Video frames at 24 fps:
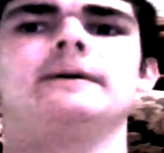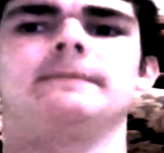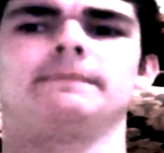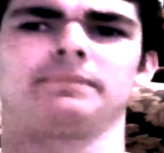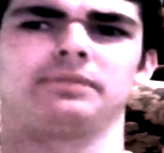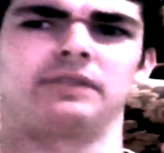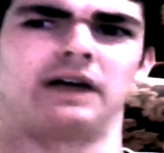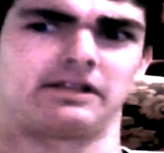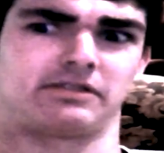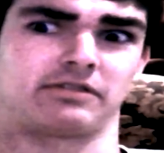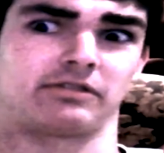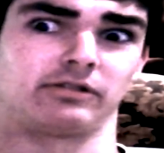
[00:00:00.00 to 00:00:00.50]

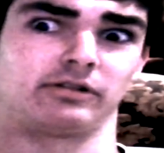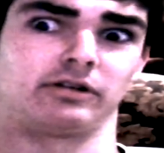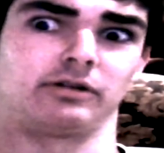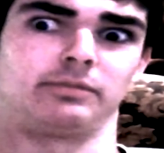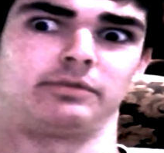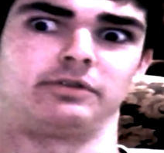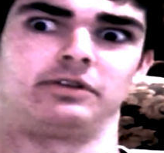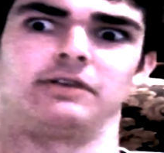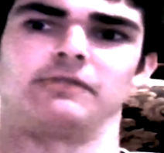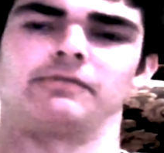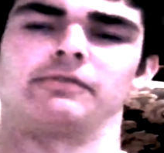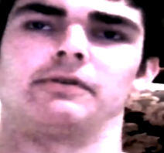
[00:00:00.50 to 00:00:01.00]
that's a little
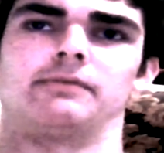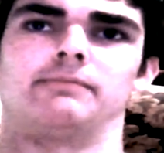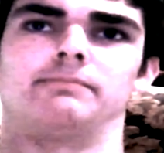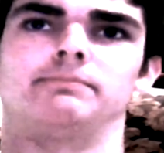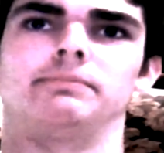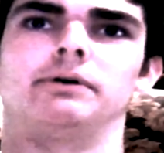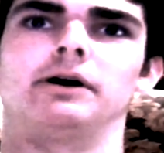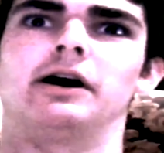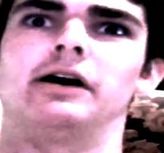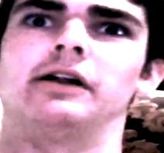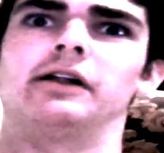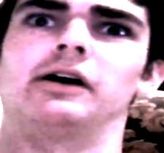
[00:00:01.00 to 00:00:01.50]
bit different.
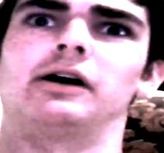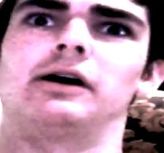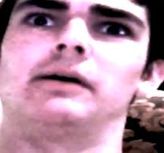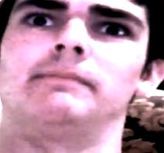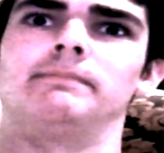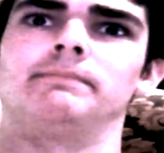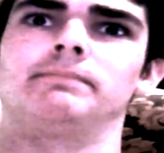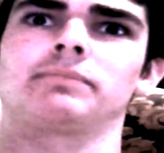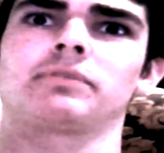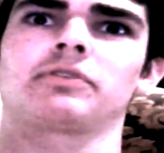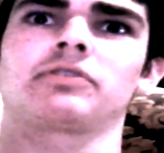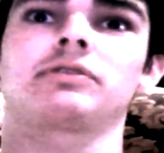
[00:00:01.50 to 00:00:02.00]
But,
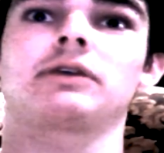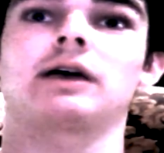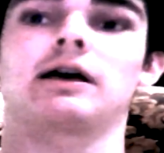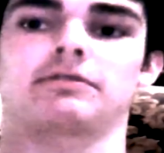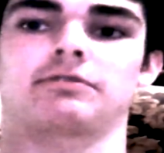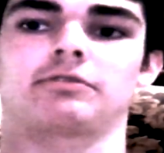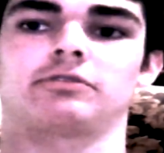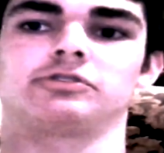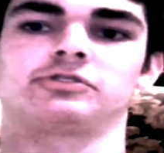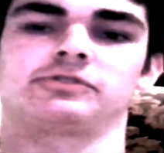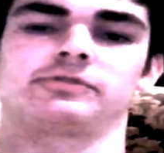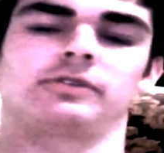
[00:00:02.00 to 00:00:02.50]
so yeah,
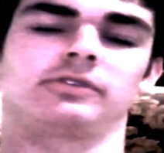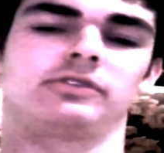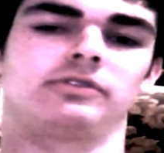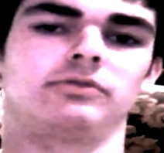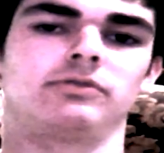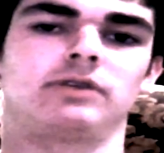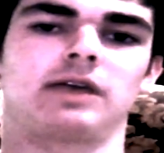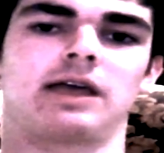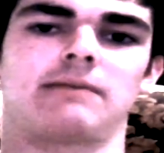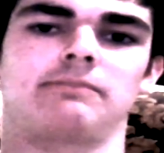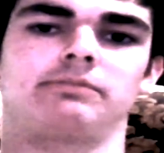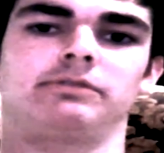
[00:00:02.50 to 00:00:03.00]
Soldier Front 2
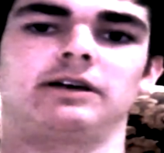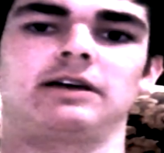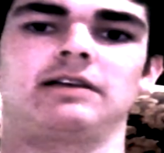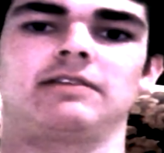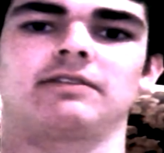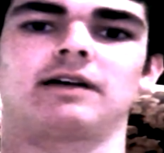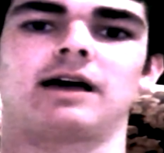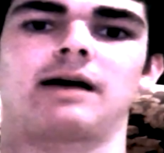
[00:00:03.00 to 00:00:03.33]
gameplays.